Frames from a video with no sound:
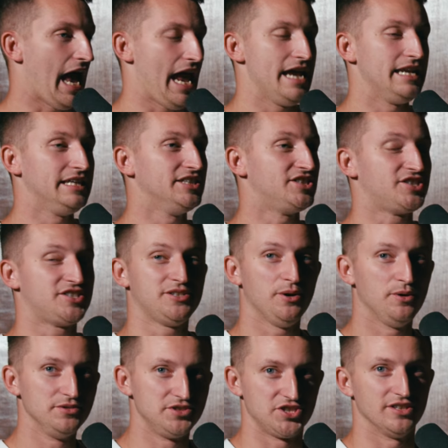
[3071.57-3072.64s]

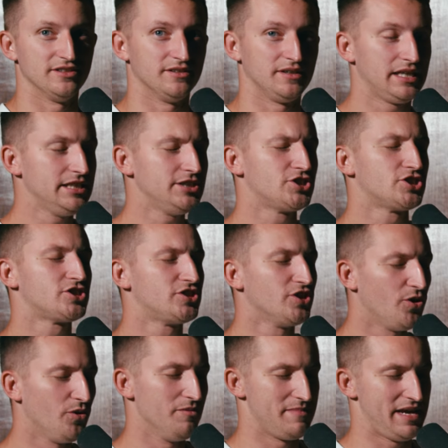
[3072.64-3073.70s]
He's
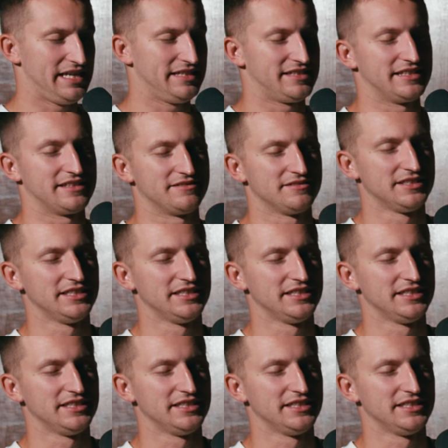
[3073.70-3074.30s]
so amazing,